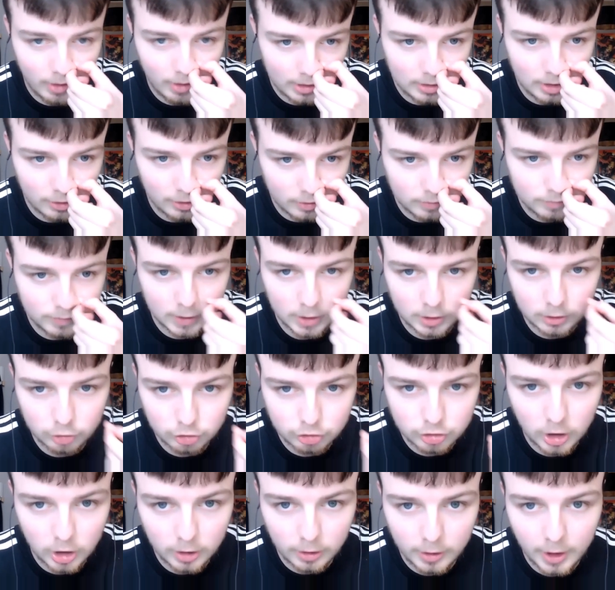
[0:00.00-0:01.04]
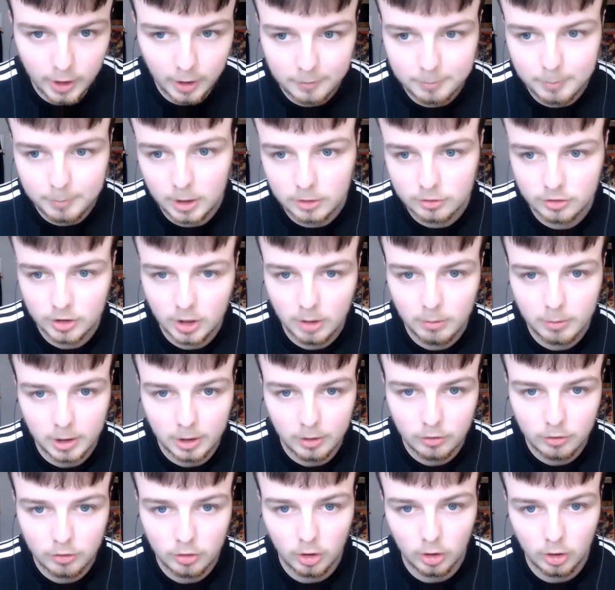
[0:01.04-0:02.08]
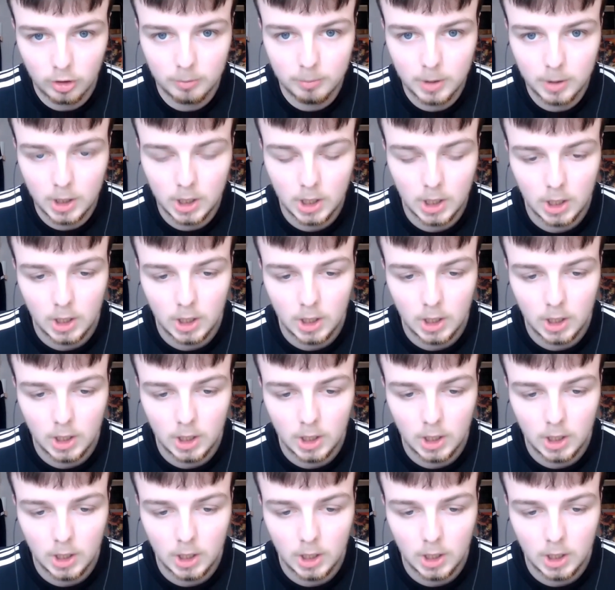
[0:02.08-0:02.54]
I'd like to think he'll start the next match now against Tottenham.